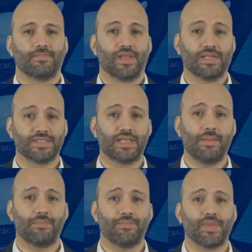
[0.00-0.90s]
This
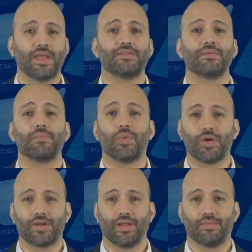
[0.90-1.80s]
step is
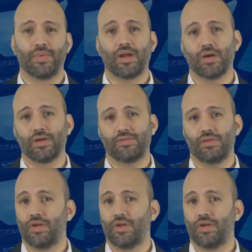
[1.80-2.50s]
important because